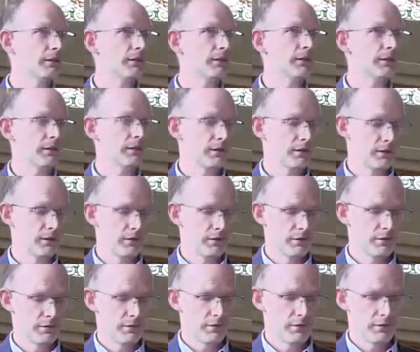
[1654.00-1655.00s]

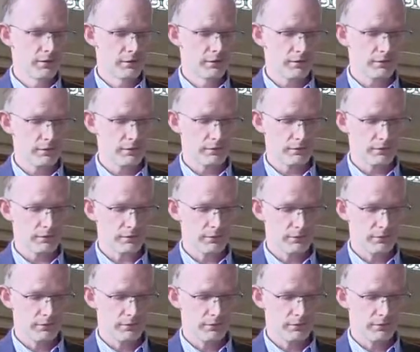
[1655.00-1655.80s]
Nobody speaks.